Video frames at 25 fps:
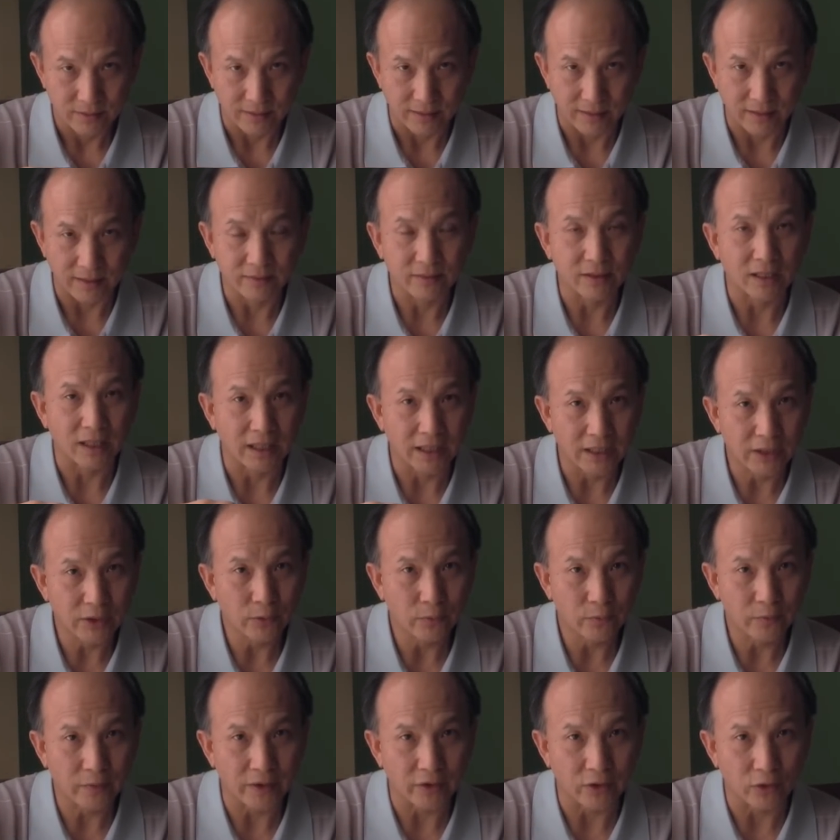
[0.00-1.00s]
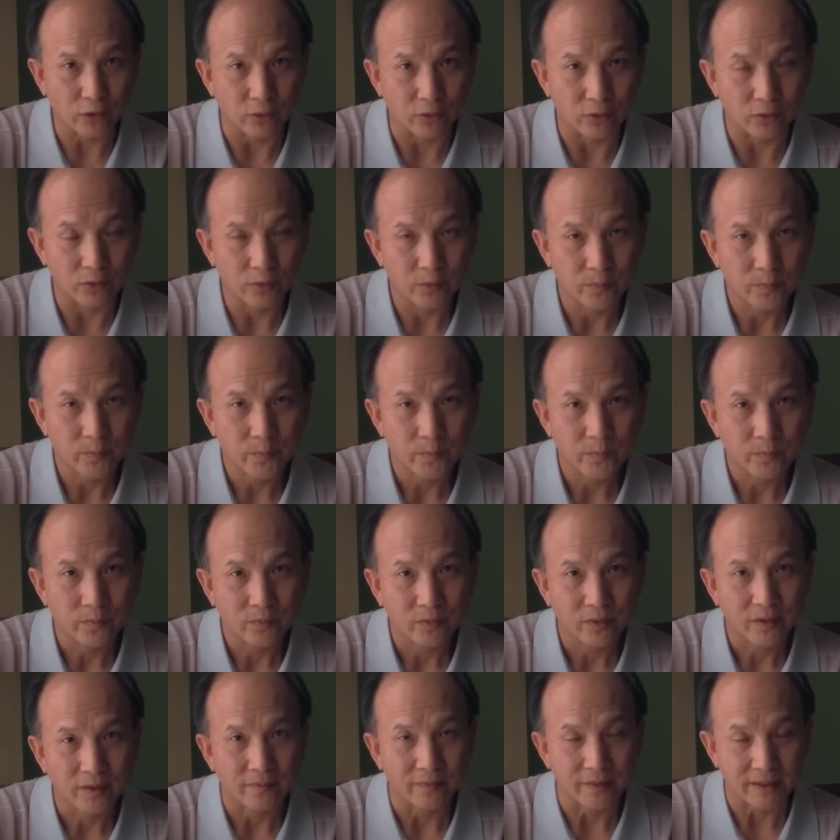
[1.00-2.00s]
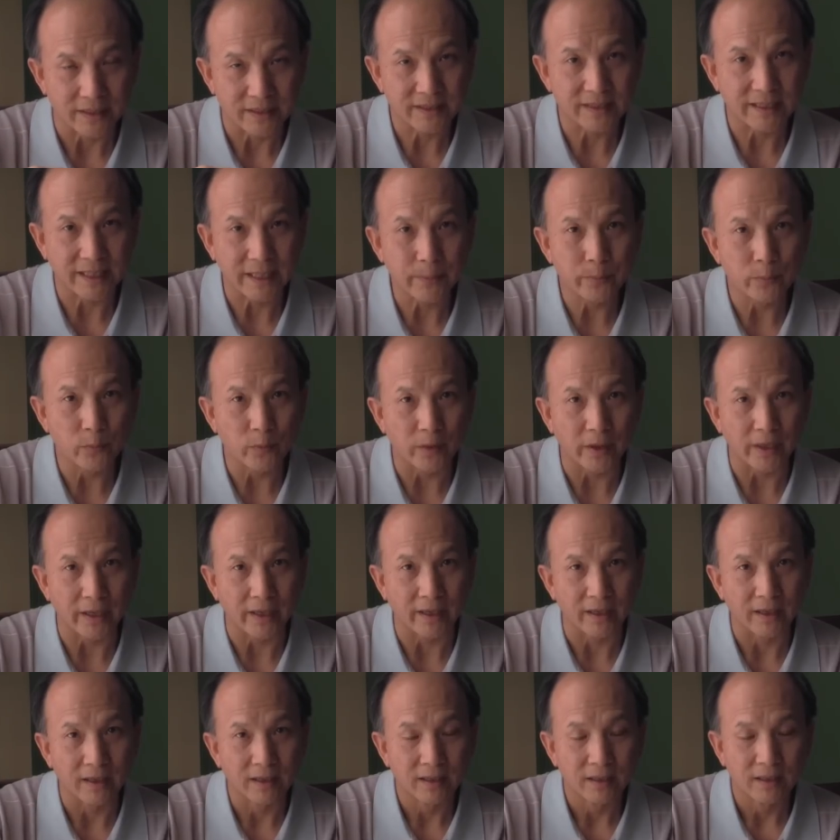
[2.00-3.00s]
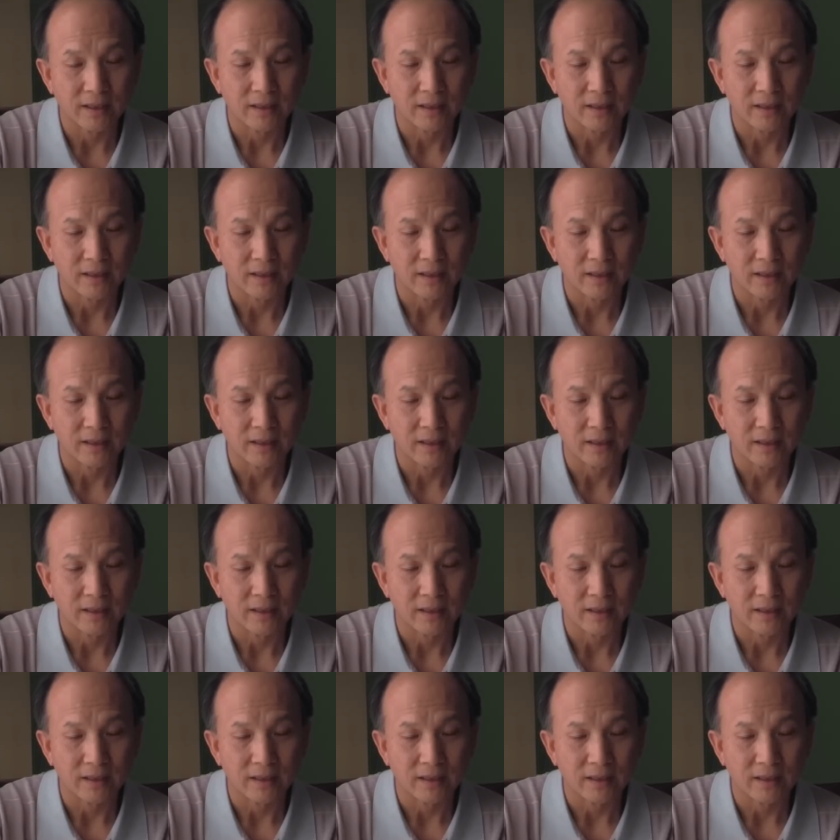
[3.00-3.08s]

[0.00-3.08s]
then the little finger the same way.